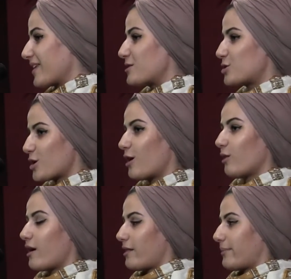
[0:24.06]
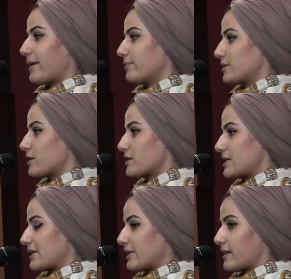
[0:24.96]
inshallah, I'll be able to
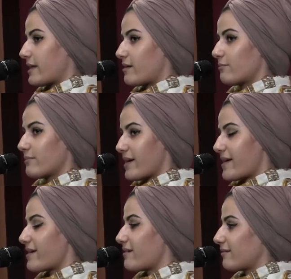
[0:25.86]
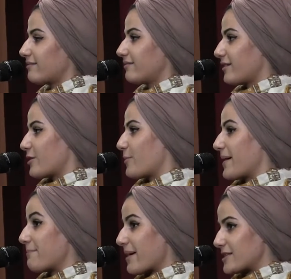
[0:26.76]
articulate my
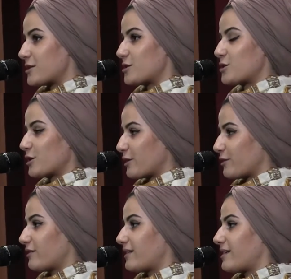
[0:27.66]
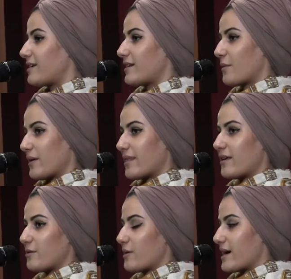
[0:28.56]
message clearly in a way
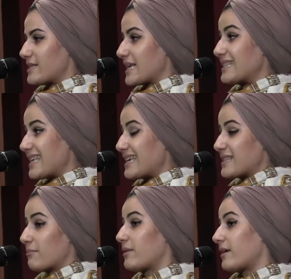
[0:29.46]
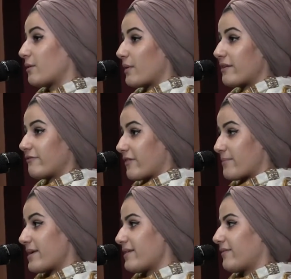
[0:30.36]
that you guys can take something away
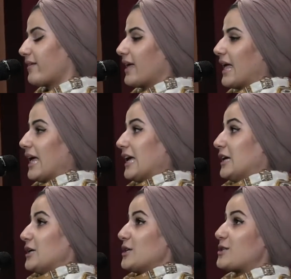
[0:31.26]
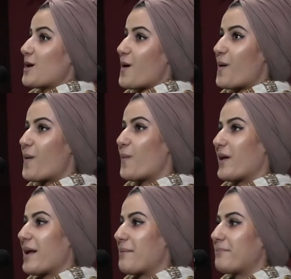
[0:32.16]
from it. So
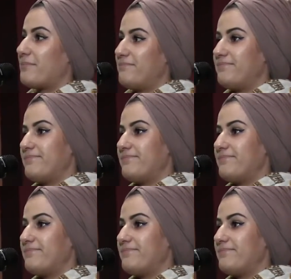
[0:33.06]
what my